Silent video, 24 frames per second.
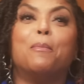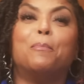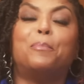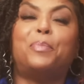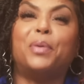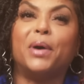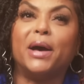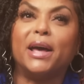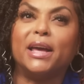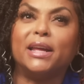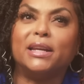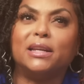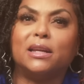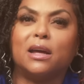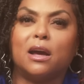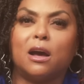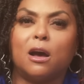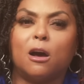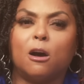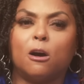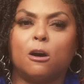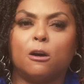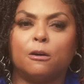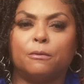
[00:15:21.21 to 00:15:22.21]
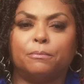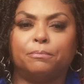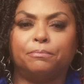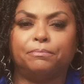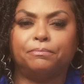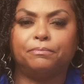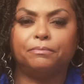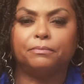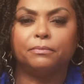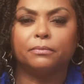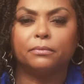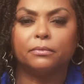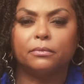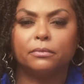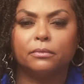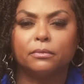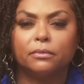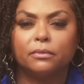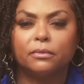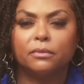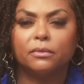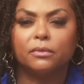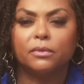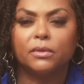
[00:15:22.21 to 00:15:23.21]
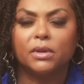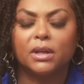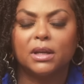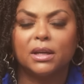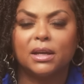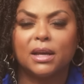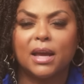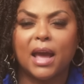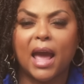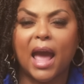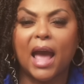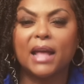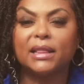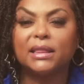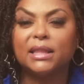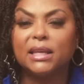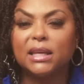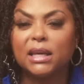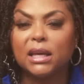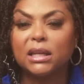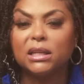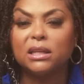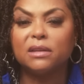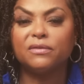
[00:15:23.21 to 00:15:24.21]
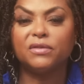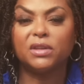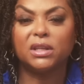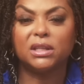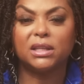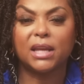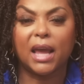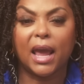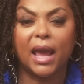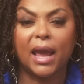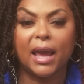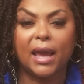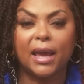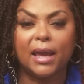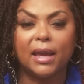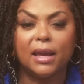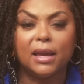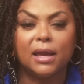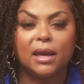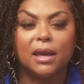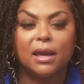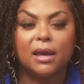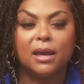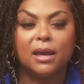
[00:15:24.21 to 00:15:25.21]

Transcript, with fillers: But um mm. at the end of the day,